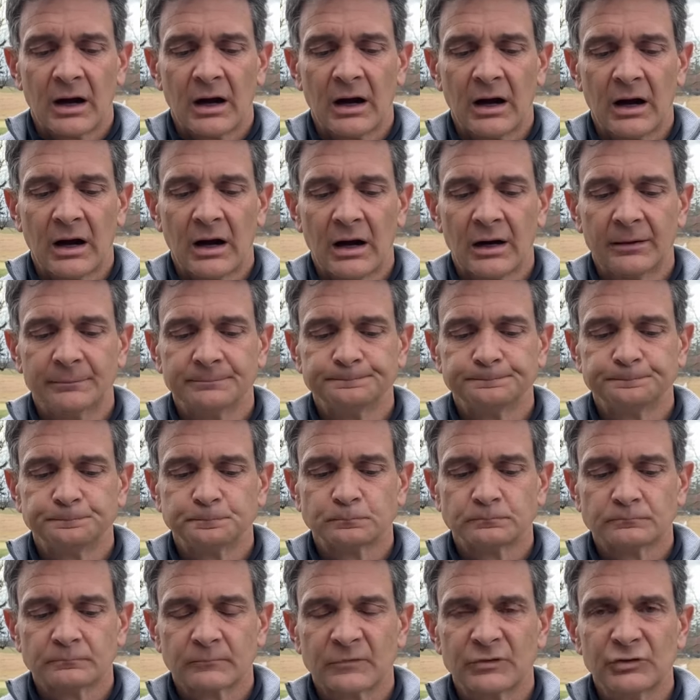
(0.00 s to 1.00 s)
Um,
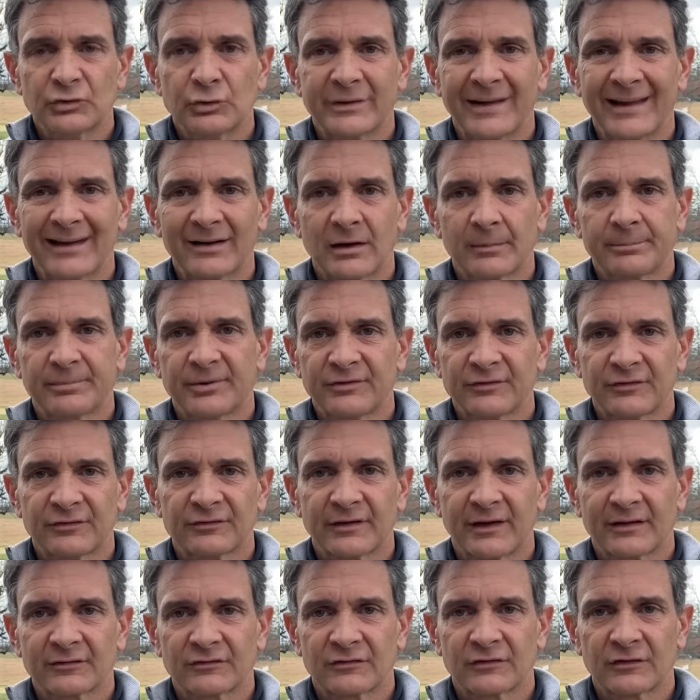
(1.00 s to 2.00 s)
you cannot put
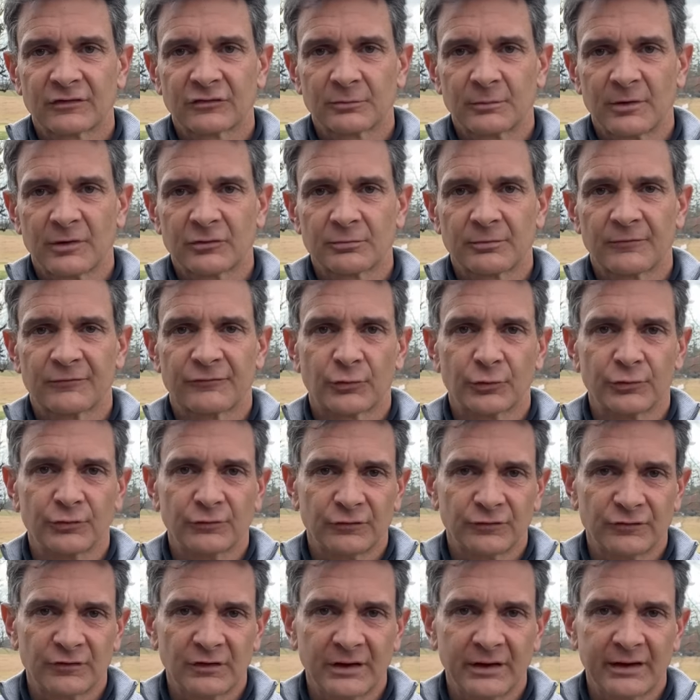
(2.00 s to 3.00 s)
this out six months before you
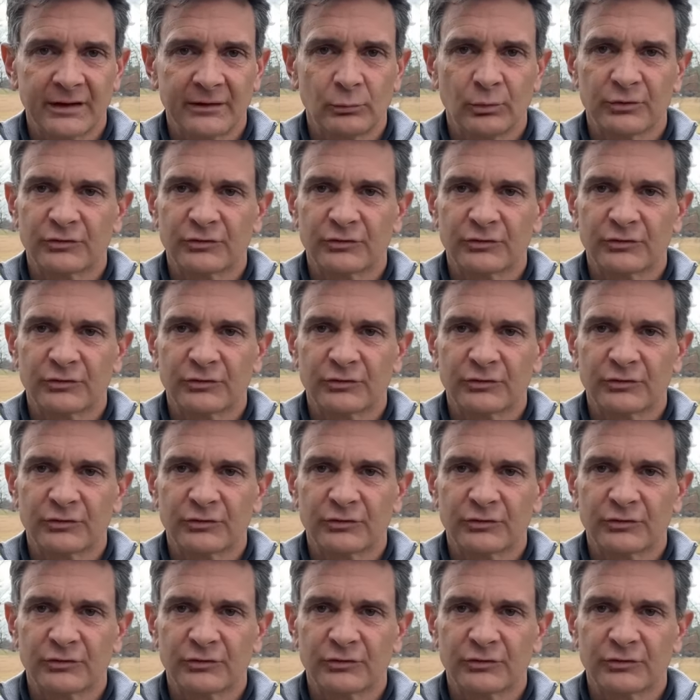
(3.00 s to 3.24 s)
seed,